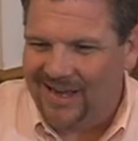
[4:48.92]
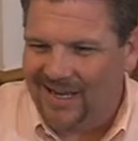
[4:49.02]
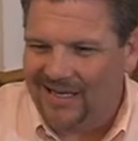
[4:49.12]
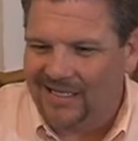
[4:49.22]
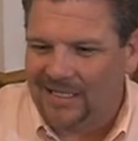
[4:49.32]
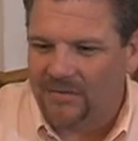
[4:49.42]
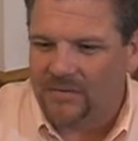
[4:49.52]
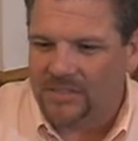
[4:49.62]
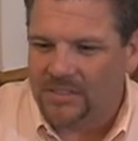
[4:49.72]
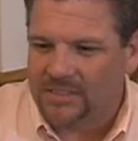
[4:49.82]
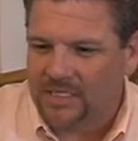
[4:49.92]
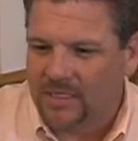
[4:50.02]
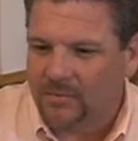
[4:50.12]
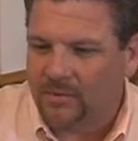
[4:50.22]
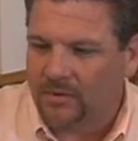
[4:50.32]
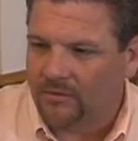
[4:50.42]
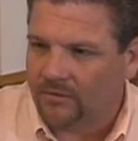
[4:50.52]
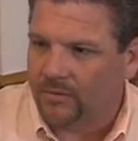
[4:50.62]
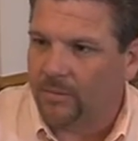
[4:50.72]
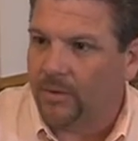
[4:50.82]
And he gave us an example of
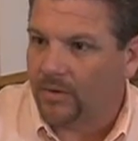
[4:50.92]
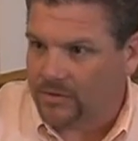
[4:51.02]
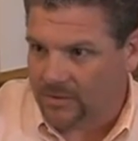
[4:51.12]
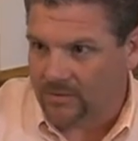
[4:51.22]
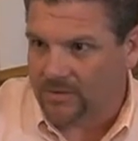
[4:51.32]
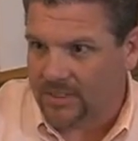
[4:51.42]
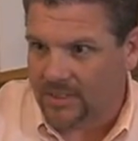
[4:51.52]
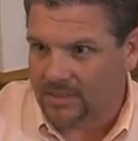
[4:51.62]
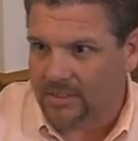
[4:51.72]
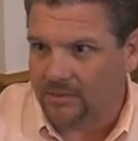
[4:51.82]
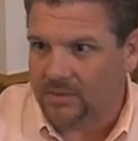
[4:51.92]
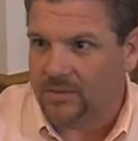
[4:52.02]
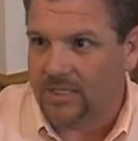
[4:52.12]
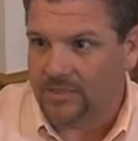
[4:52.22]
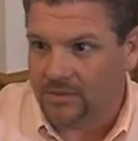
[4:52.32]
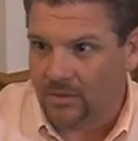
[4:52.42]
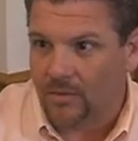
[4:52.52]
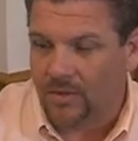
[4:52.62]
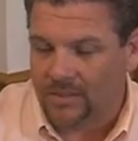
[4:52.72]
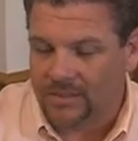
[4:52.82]
the personal touch that we try so
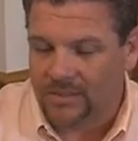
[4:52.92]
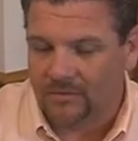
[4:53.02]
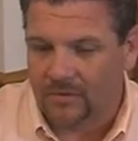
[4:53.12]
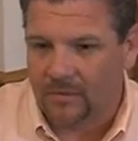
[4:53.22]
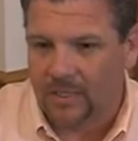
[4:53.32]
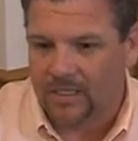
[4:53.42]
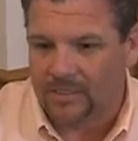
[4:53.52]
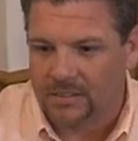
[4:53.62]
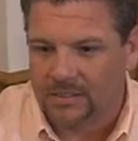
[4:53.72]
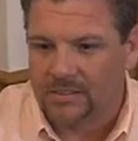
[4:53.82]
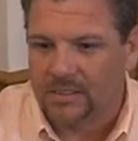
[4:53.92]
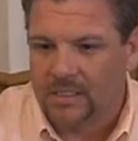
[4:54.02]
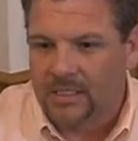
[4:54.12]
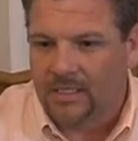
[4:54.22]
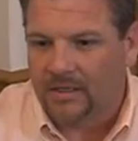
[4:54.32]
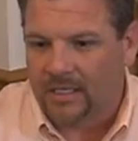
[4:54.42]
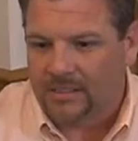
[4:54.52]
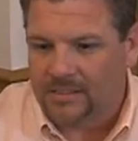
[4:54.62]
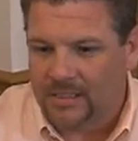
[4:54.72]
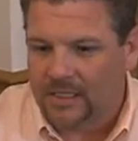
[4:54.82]
hard to give to our patients,
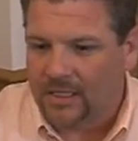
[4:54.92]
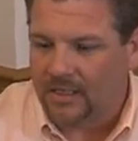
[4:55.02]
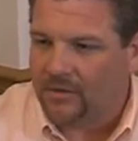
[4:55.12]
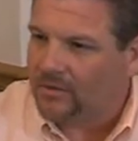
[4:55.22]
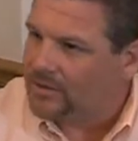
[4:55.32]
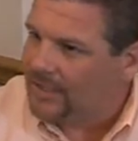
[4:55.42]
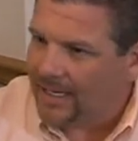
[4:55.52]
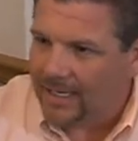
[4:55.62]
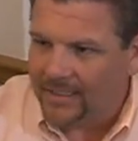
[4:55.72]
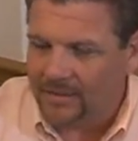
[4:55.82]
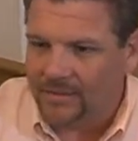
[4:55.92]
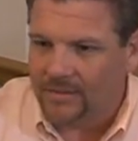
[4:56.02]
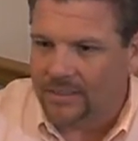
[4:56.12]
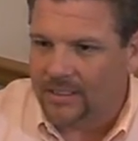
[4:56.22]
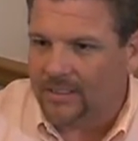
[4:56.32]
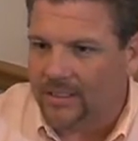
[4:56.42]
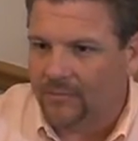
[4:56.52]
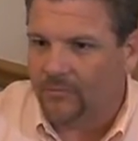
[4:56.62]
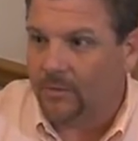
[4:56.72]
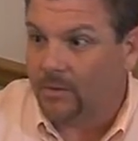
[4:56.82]
that a good guy, a good kid,
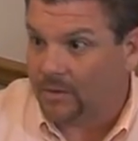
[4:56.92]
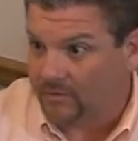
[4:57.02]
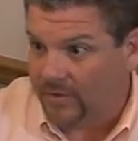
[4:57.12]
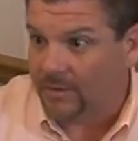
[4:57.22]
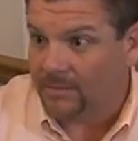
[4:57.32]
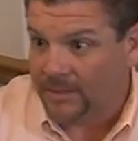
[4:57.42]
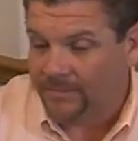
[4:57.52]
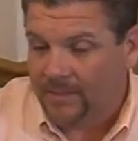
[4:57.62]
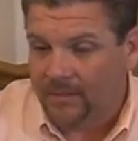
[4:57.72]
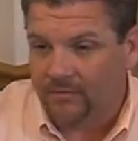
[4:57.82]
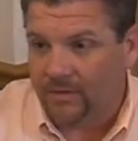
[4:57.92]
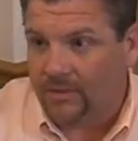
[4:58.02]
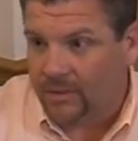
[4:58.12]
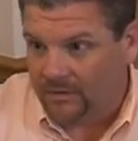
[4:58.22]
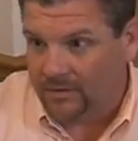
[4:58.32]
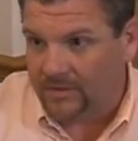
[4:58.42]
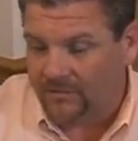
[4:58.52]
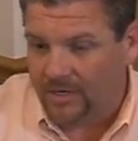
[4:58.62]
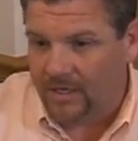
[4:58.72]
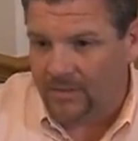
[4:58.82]
come from a good family, very loving
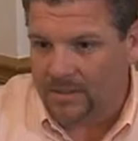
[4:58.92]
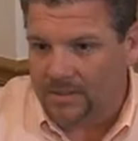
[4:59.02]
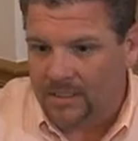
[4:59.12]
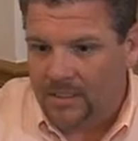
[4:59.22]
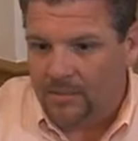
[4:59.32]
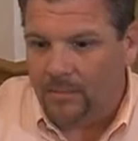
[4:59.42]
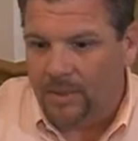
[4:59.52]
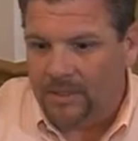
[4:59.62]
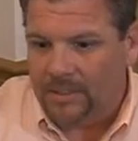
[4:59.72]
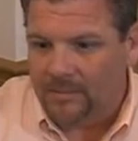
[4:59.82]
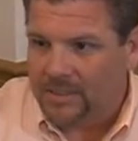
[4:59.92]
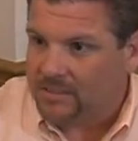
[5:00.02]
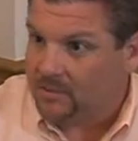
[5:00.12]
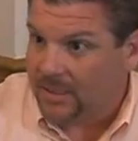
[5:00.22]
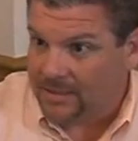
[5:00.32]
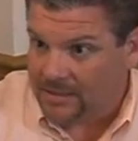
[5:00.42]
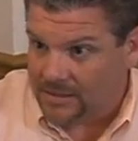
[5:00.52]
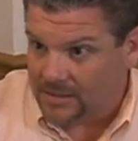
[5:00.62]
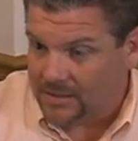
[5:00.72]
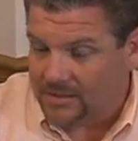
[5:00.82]
environment. But he made some bad
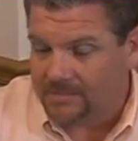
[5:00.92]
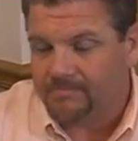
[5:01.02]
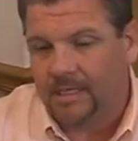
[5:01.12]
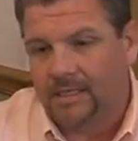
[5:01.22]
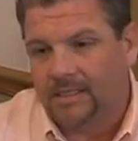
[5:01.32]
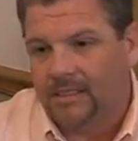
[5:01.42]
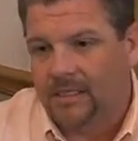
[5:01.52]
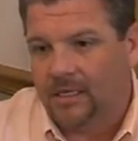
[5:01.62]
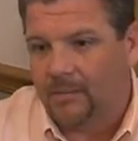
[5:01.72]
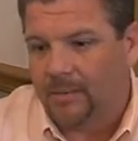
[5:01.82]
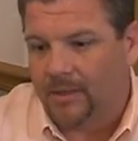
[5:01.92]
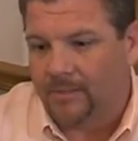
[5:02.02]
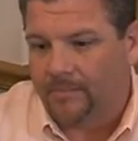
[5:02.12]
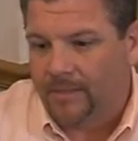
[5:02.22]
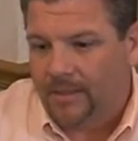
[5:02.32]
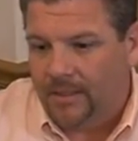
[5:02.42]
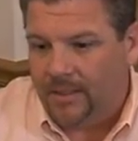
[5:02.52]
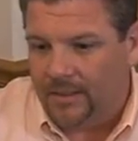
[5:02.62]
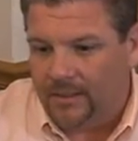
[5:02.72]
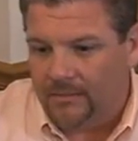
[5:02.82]
decisions and ended up
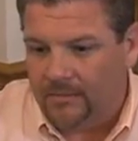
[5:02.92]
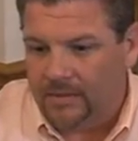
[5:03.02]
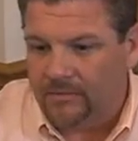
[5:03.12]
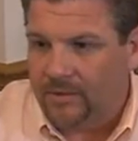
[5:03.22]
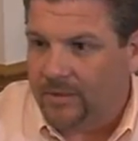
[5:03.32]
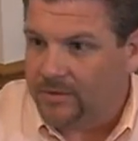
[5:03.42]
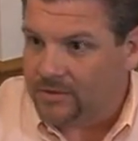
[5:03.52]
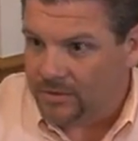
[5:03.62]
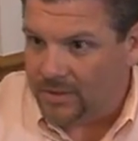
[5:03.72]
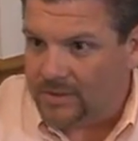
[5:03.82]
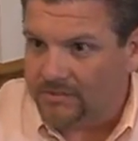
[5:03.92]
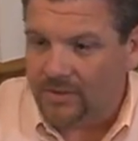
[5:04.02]
living on the streets,